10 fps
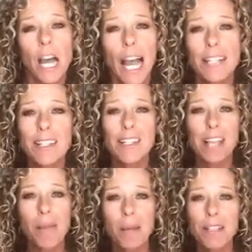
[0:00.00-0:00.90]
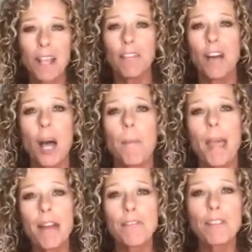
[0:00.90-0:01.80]
I'd set myself up
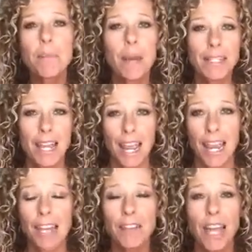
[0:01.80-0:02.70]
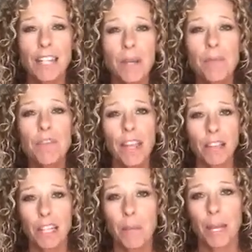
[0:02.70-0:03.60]
every Monday and end up
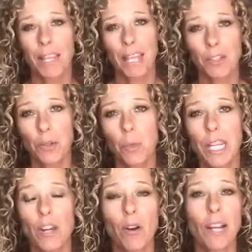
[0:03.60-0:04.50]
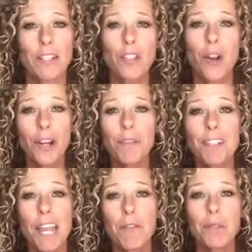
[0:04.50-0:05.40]
failing by the end of the week. Or I'd start off the
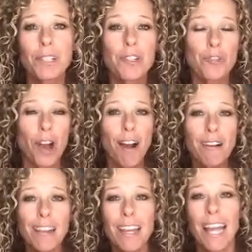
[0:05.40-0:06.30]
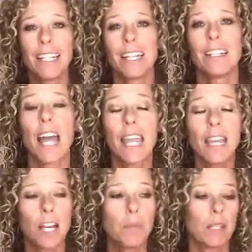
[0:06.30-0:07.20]
day really strong, and at night
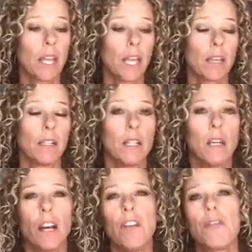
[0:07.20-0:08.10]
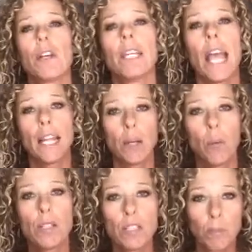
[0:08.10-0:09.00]
I'd be like, oh, forget it.
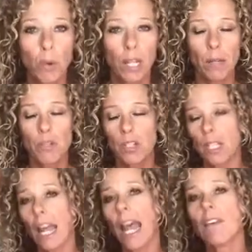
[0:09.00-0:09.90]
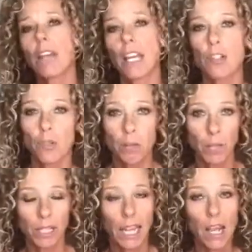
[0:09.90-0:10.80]
What's the point? I'm just going to have the ice cream on
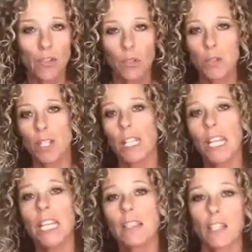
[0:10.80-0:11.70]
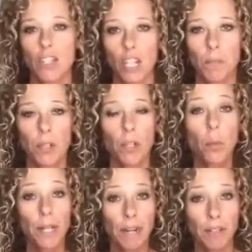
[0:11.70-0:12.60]
the couch. I'm just going to eat the chips or
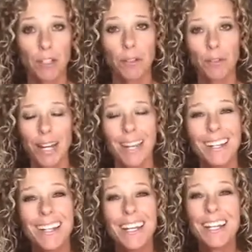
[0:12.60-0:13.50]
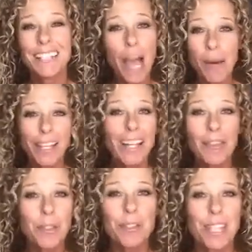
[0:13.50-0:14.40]
whatever, right? Now I can have
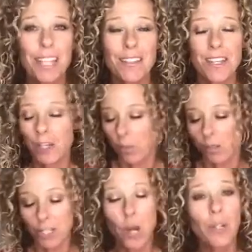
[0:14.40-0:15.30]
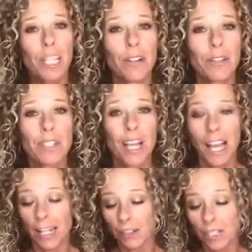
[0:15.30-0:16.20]
those things with no guilt.
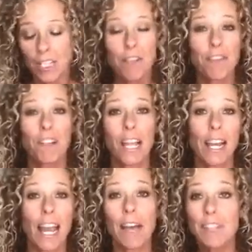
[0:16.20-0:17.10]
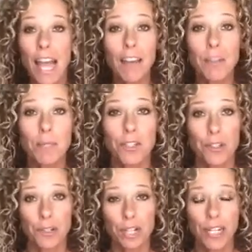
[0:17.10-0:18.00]
I don't need to feel like I have to have them at
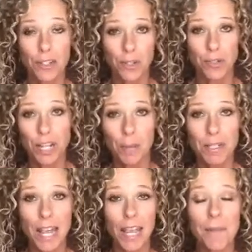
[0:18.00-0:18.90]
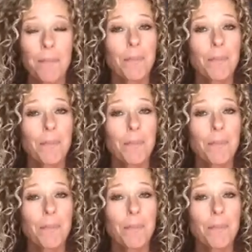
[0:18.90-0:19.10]
a certain time of day.